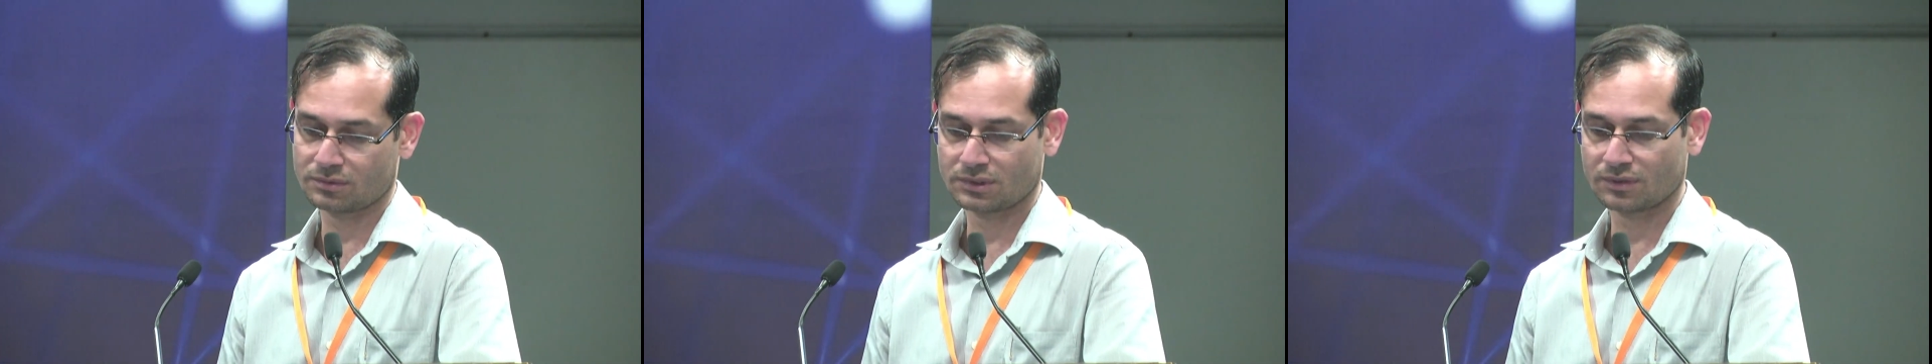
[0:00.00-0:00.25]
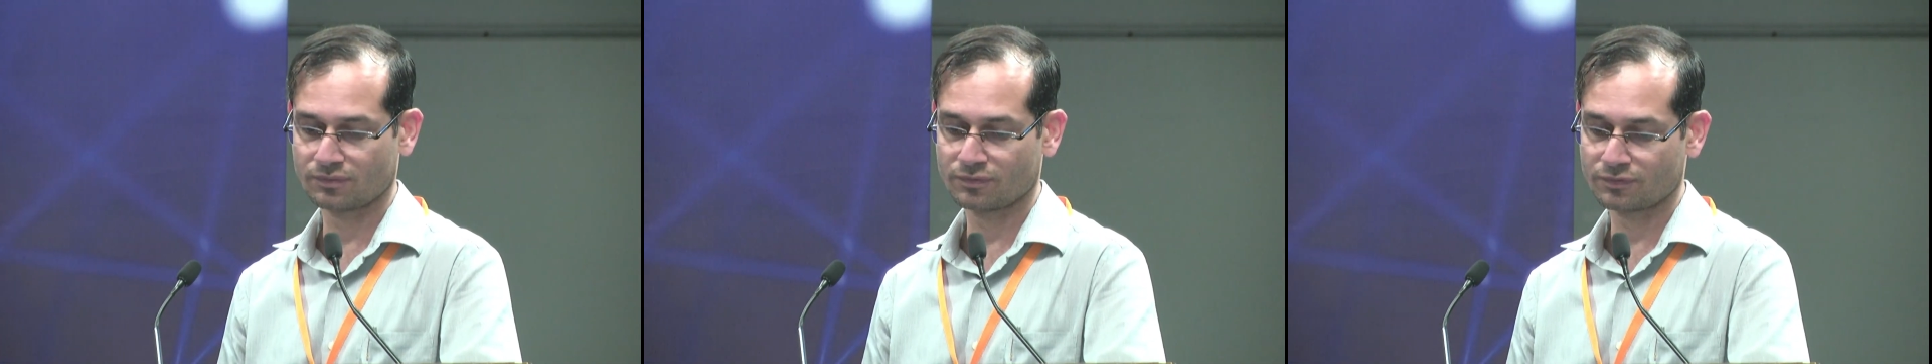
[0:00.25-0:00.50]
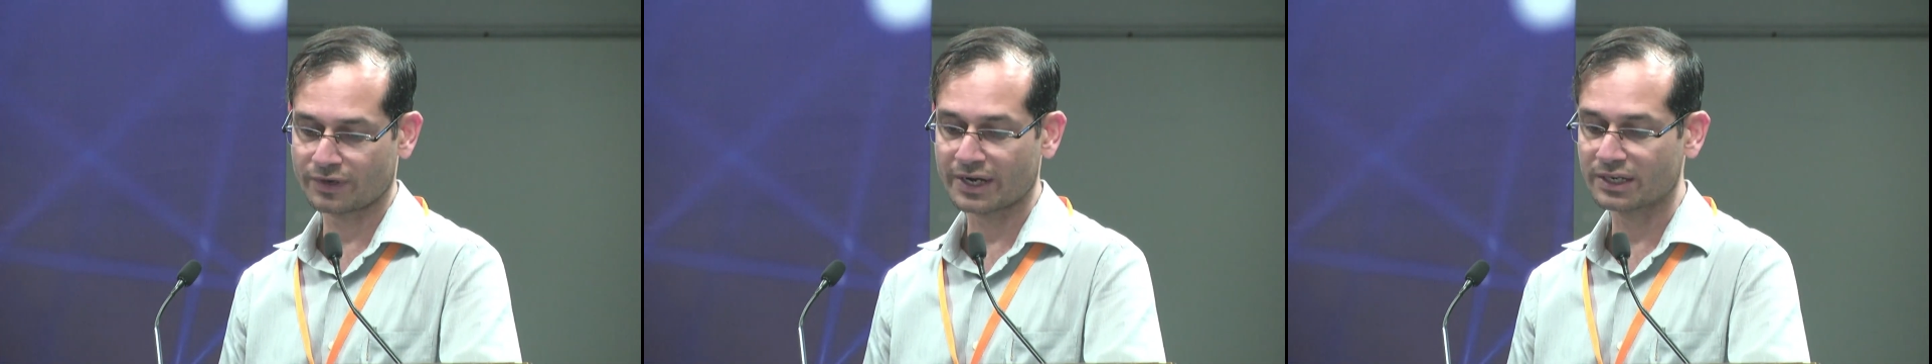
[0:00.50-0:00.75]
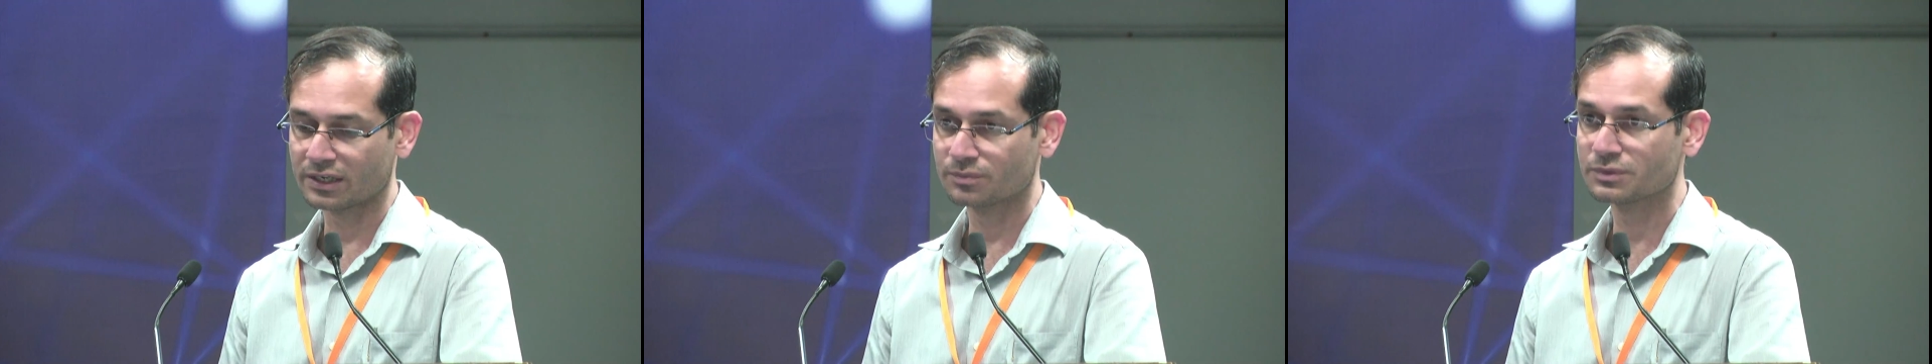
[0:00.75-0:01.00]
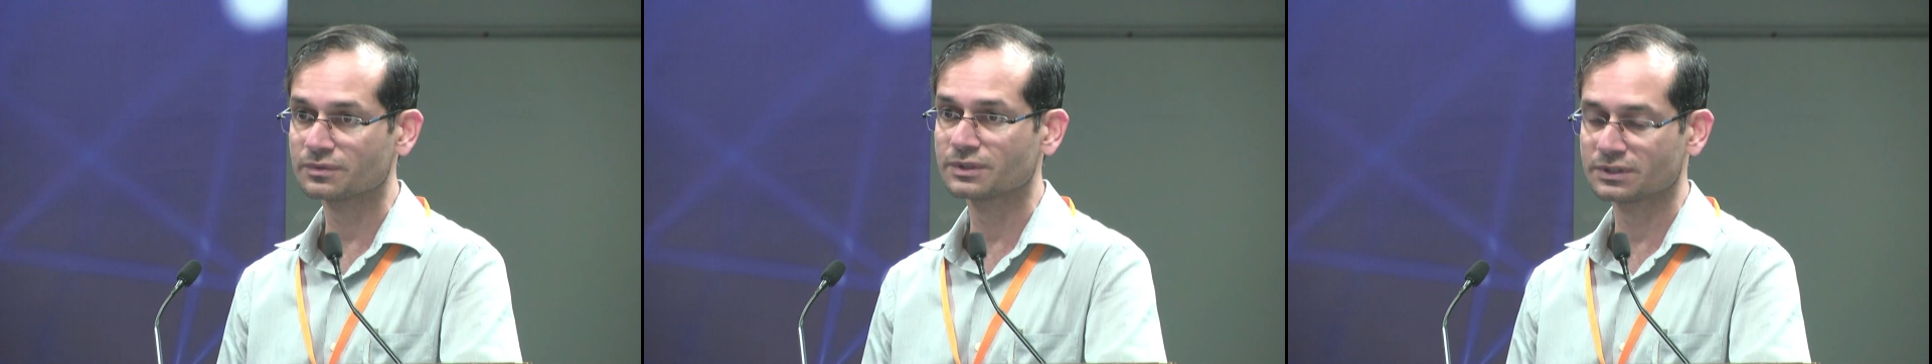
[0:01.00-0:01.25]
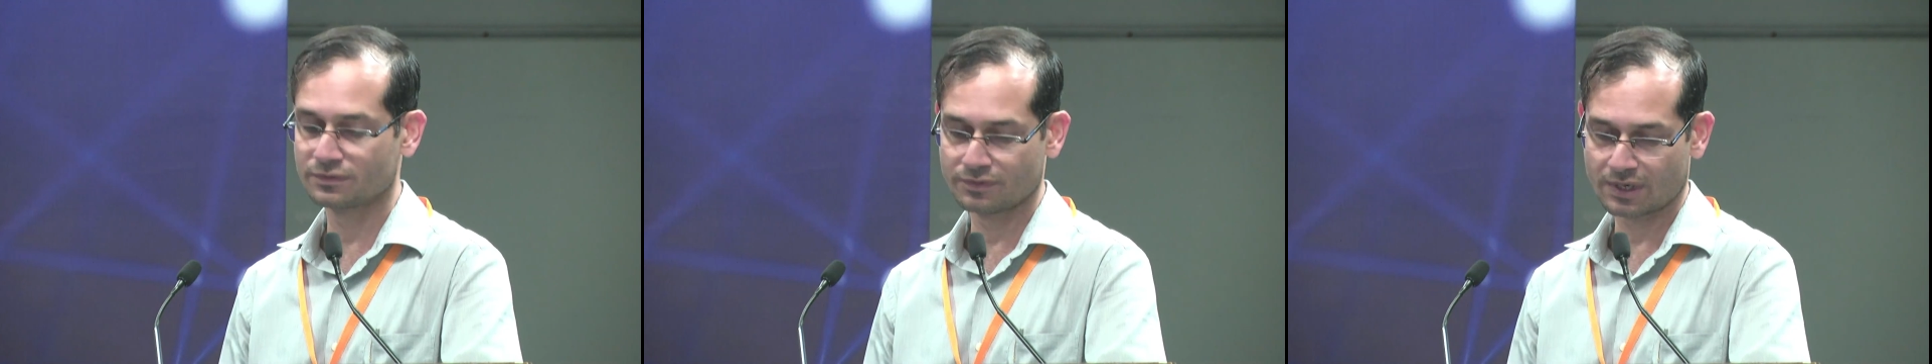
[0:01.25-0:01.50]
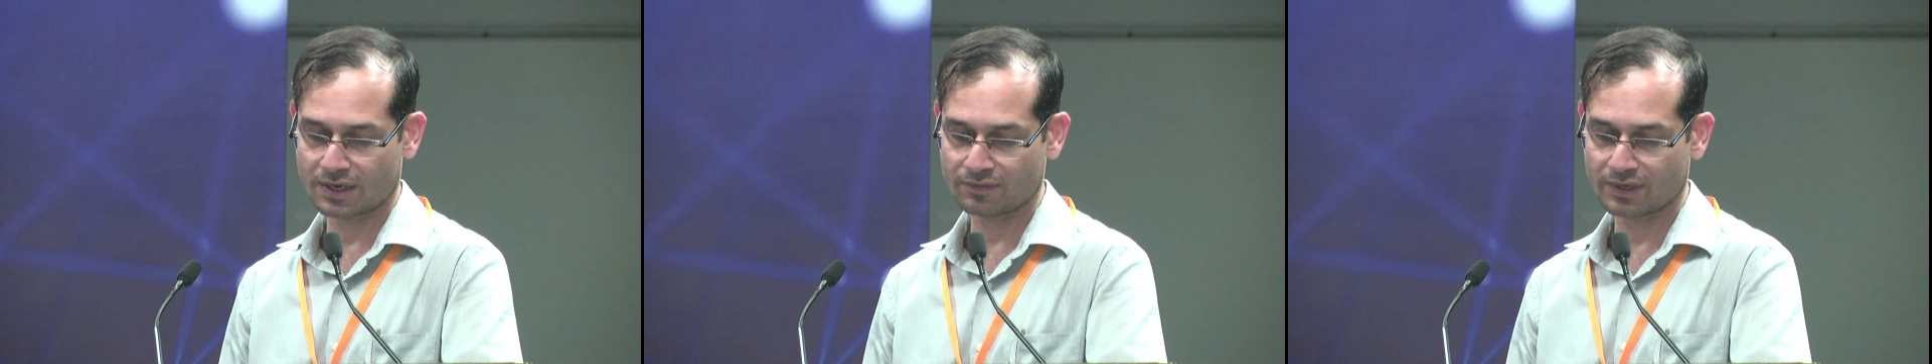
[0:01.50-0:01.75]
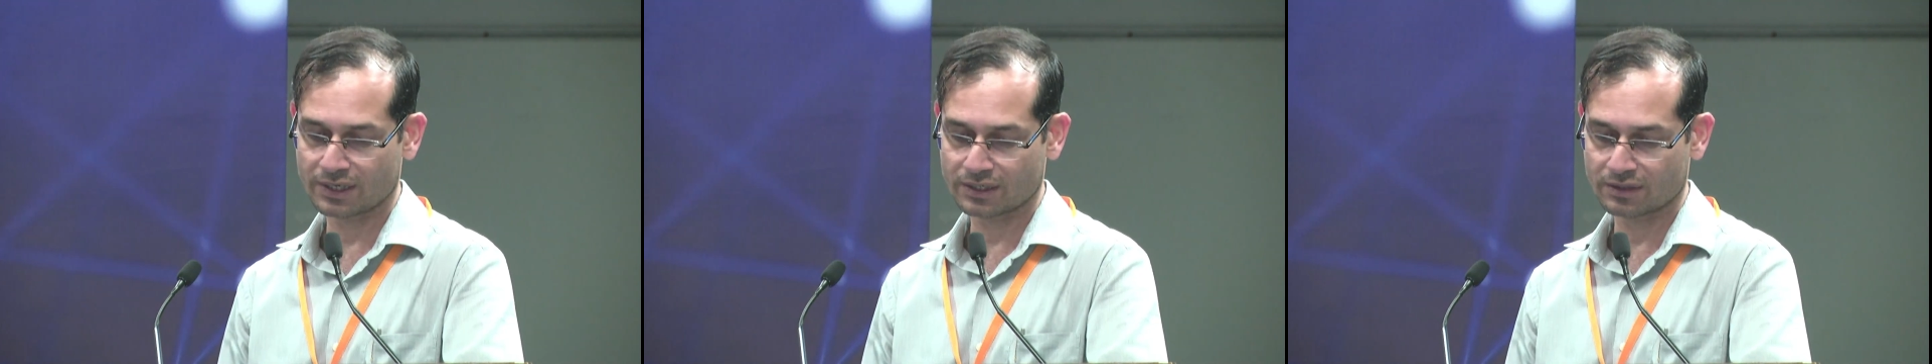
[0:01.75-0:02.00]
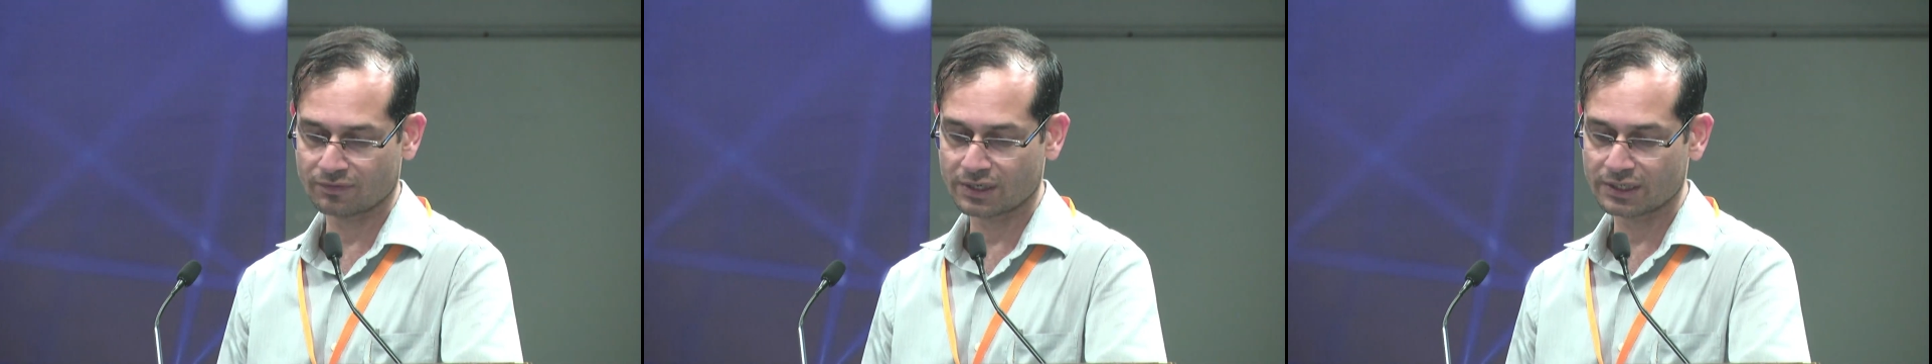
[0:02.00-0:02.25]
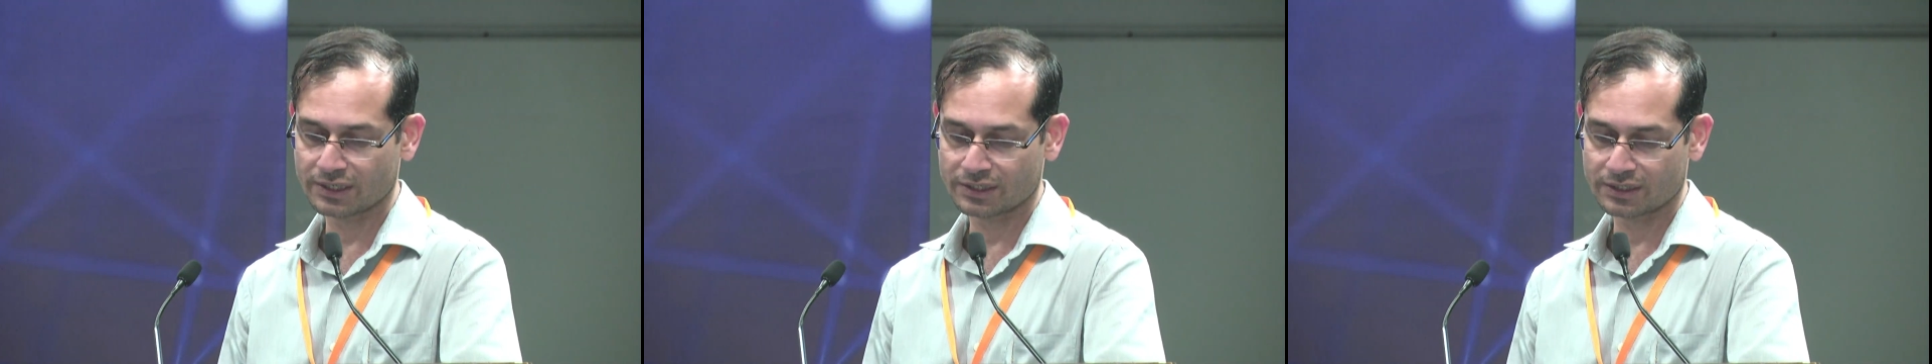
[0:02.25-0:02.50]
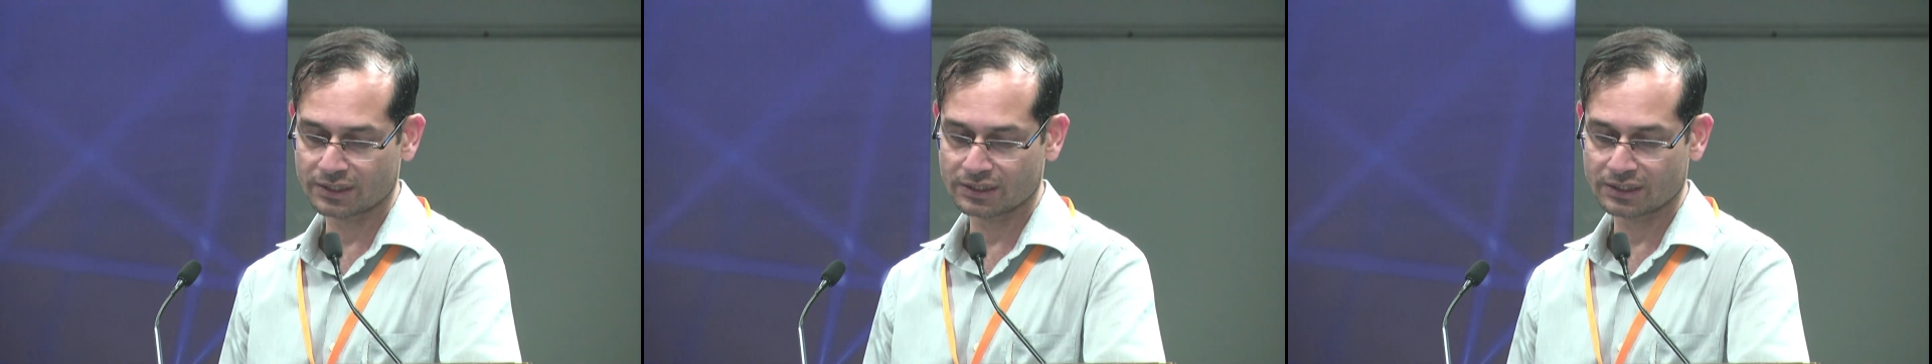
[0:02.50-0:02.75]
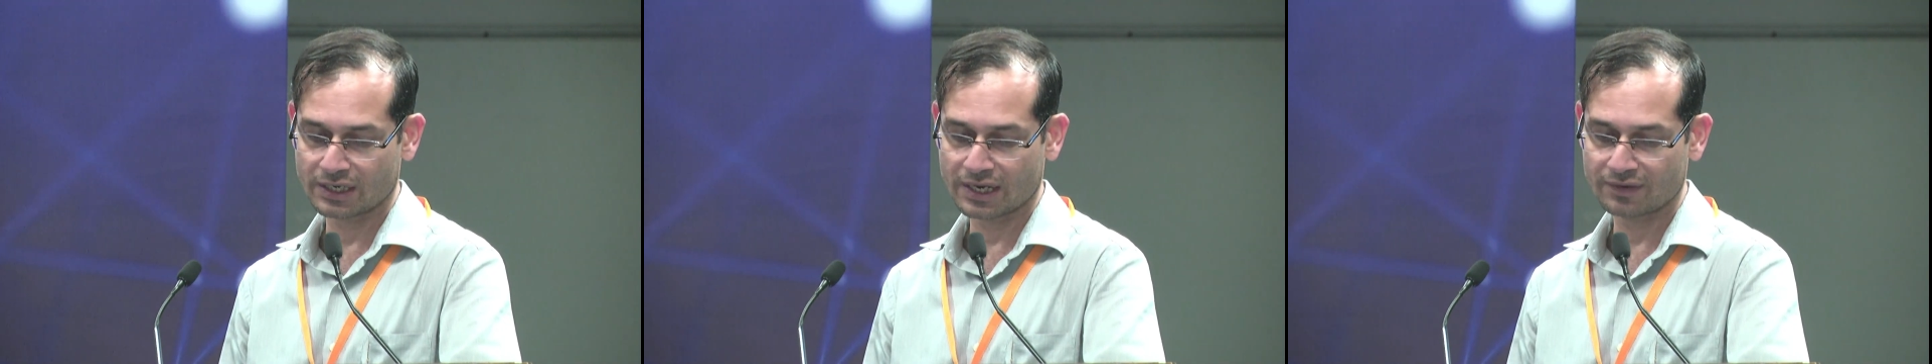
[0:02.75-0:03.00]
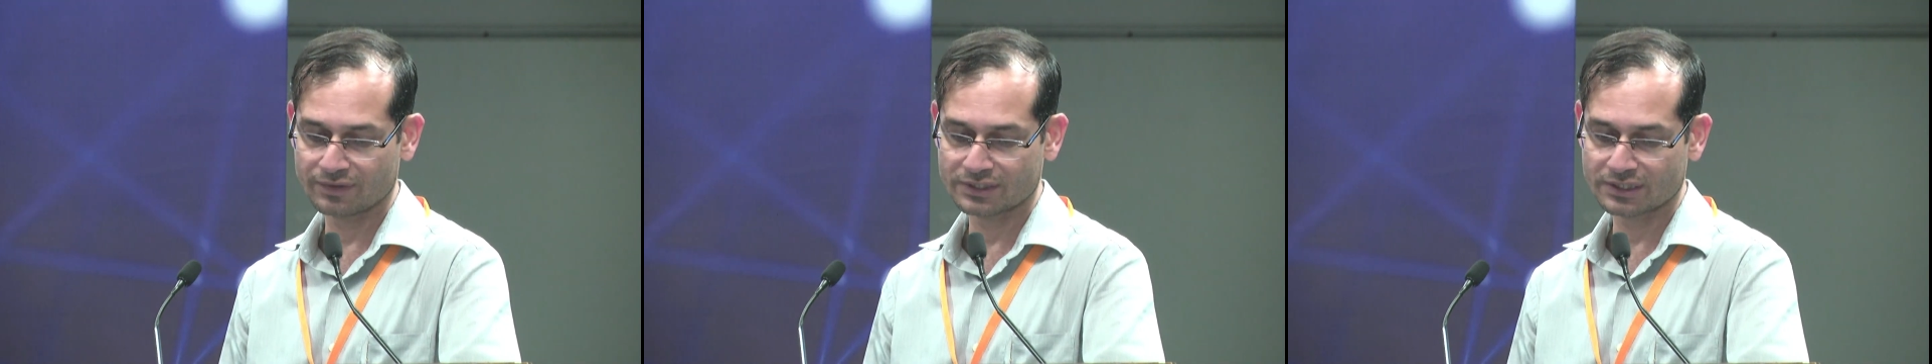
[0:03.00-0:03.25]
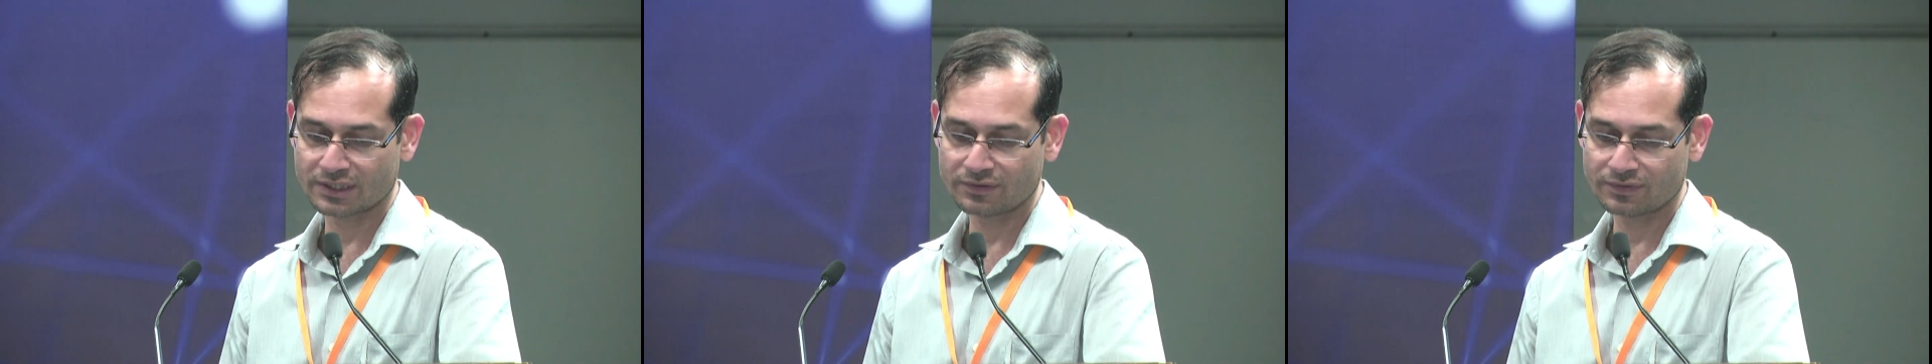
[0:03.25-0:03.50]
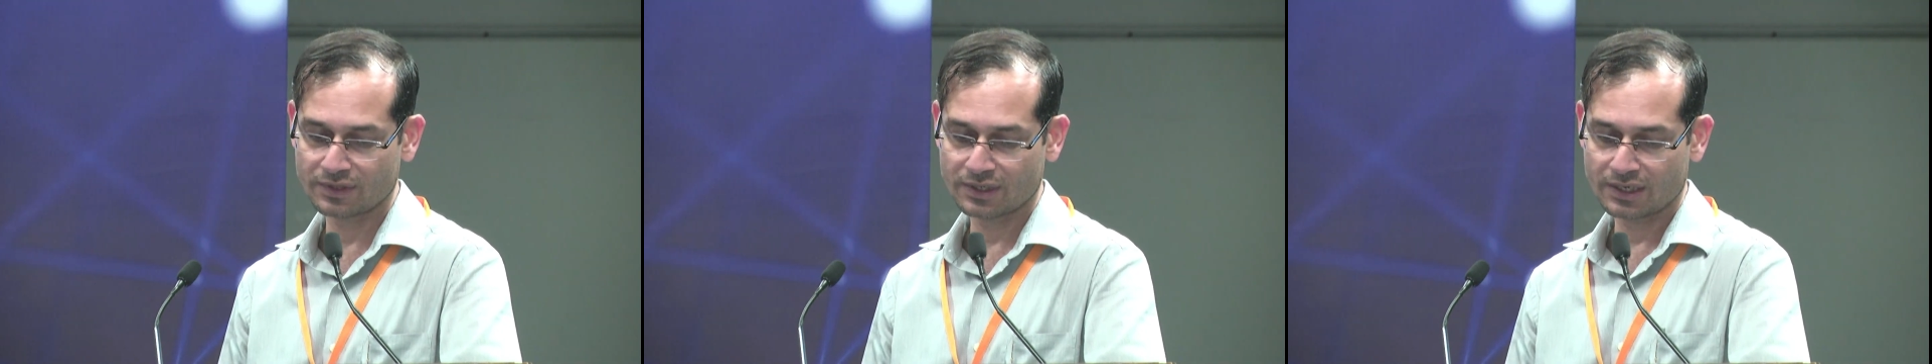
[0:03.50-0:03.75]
some phantoms which we have validated in the lab itself,